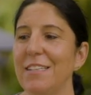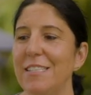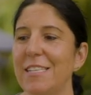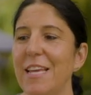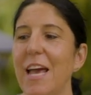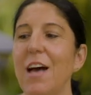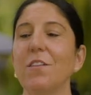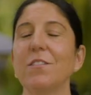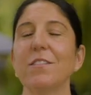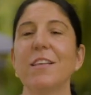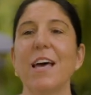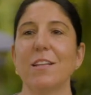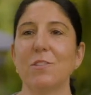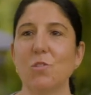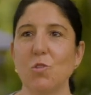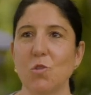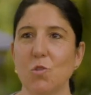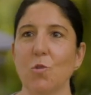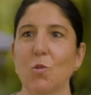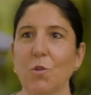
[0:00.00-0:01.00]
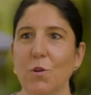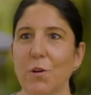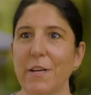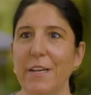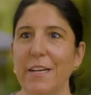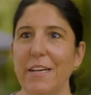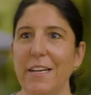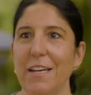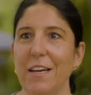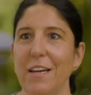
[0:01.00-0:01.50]
tell that
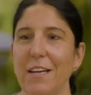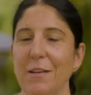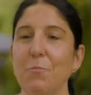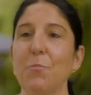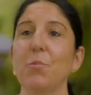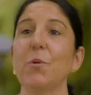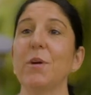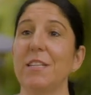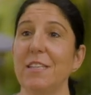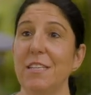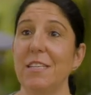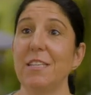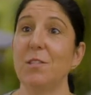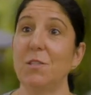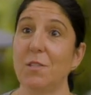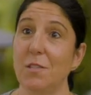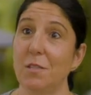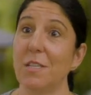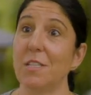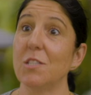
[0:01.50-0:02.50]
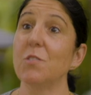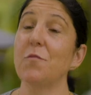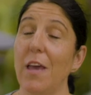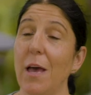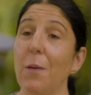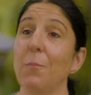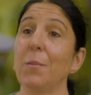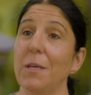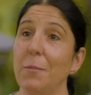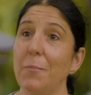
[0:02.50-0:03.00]
story and bring this
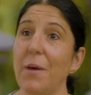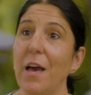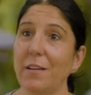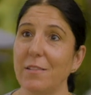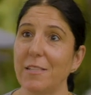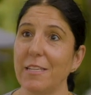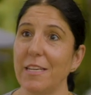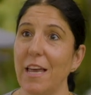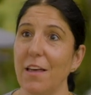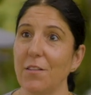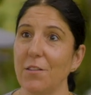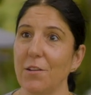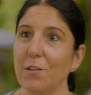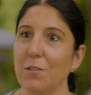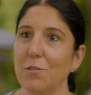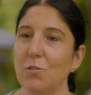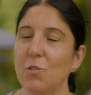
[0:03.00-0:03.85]
family back together.